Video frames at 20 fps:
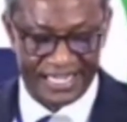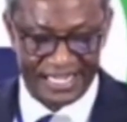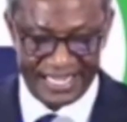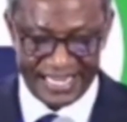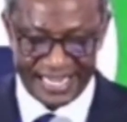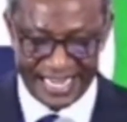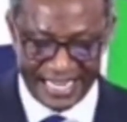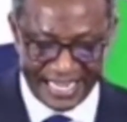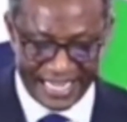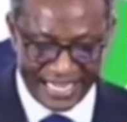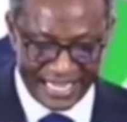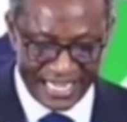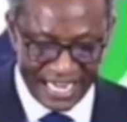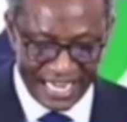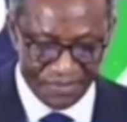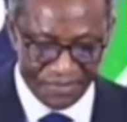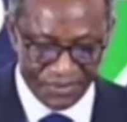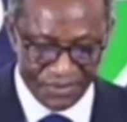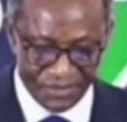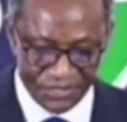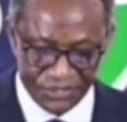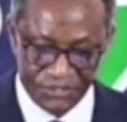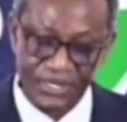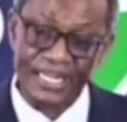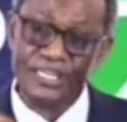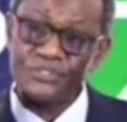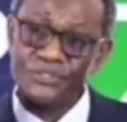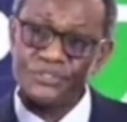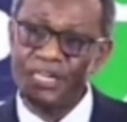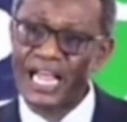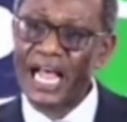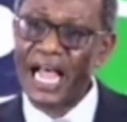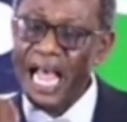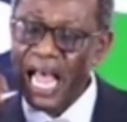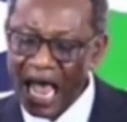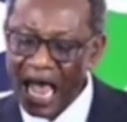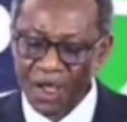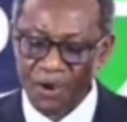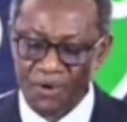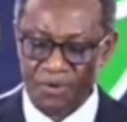and any debris. So let's look at
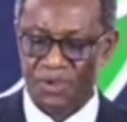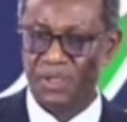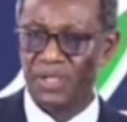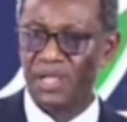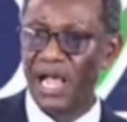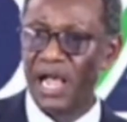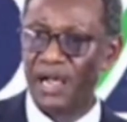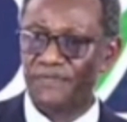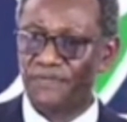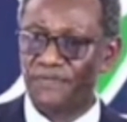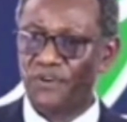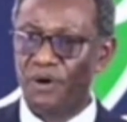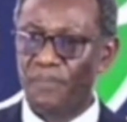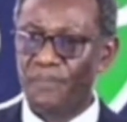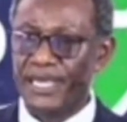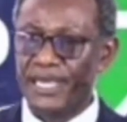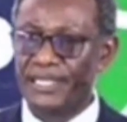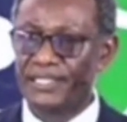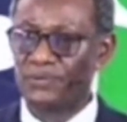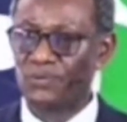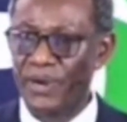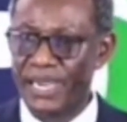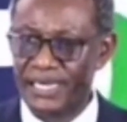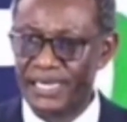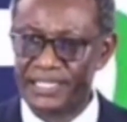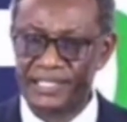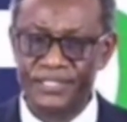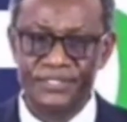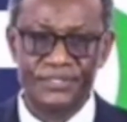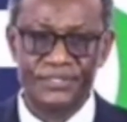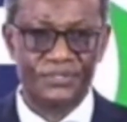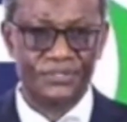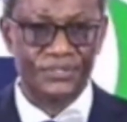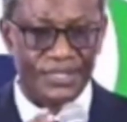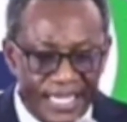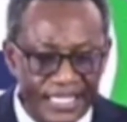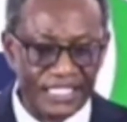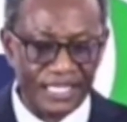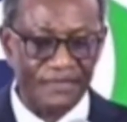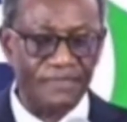how our forebears worked so
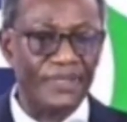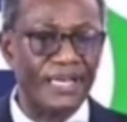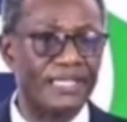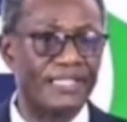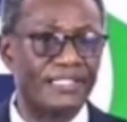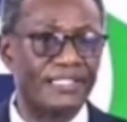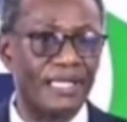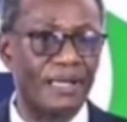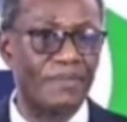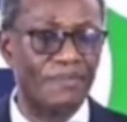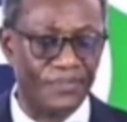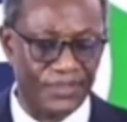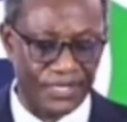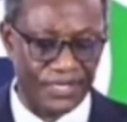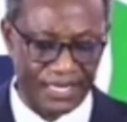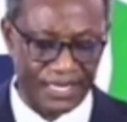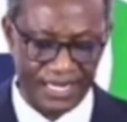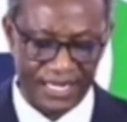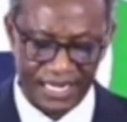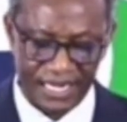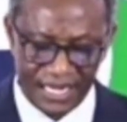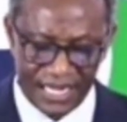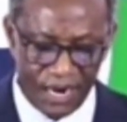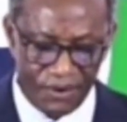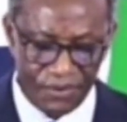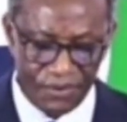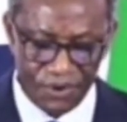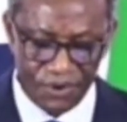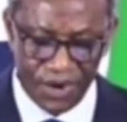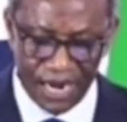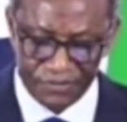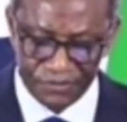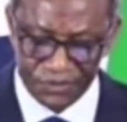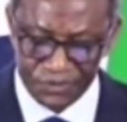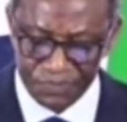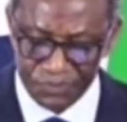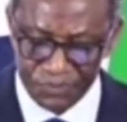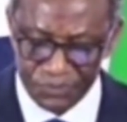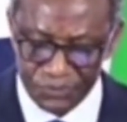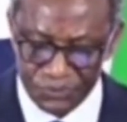that if there is something that we have
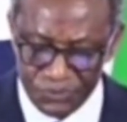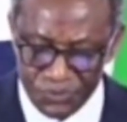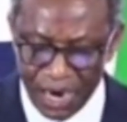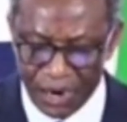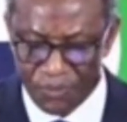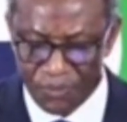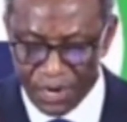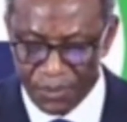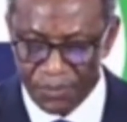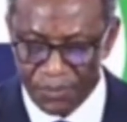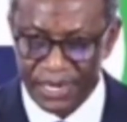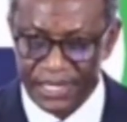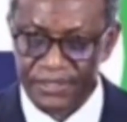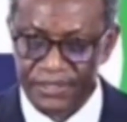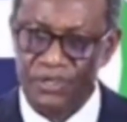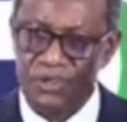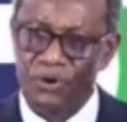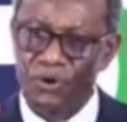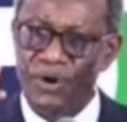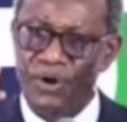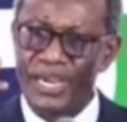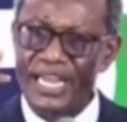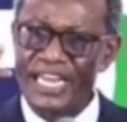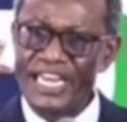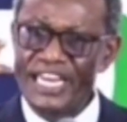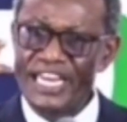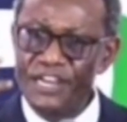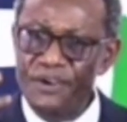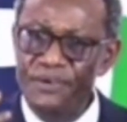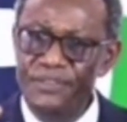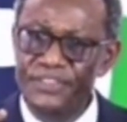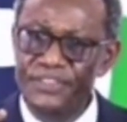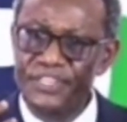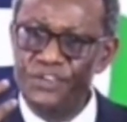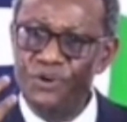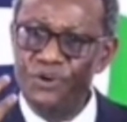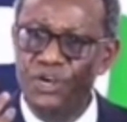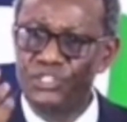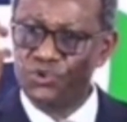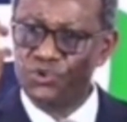to do away with or a new thing
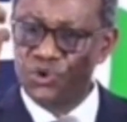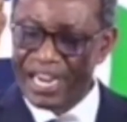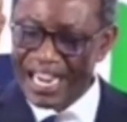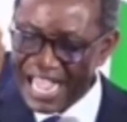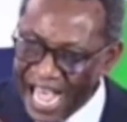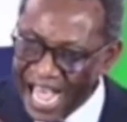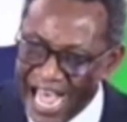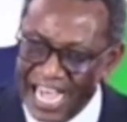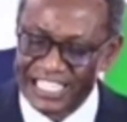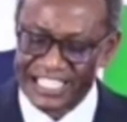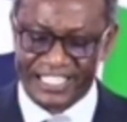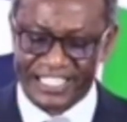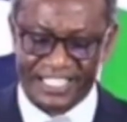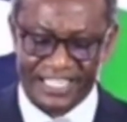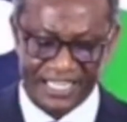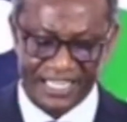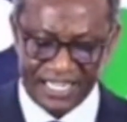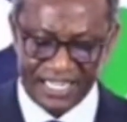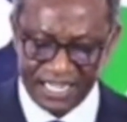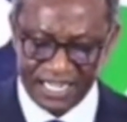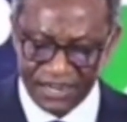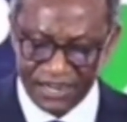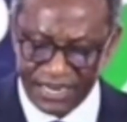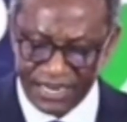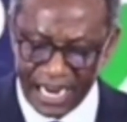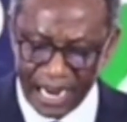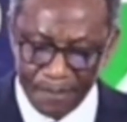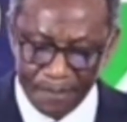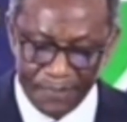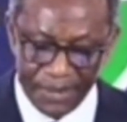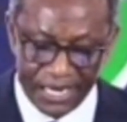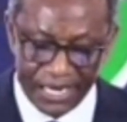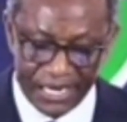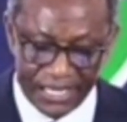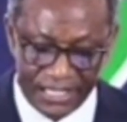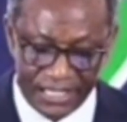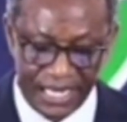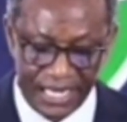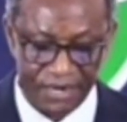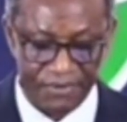you ought to catch, then you can pick
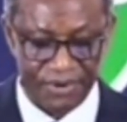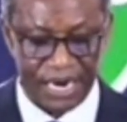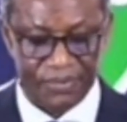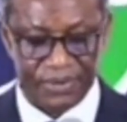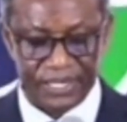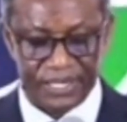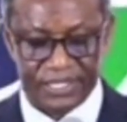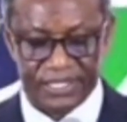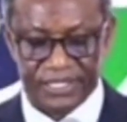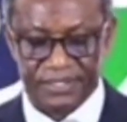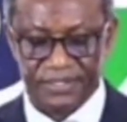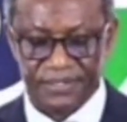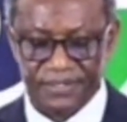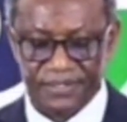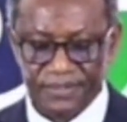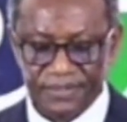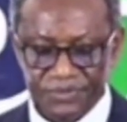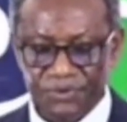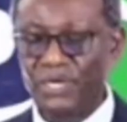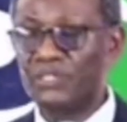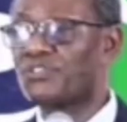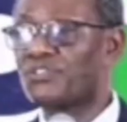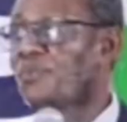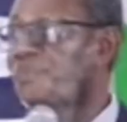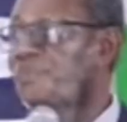it and run with. So I want to pick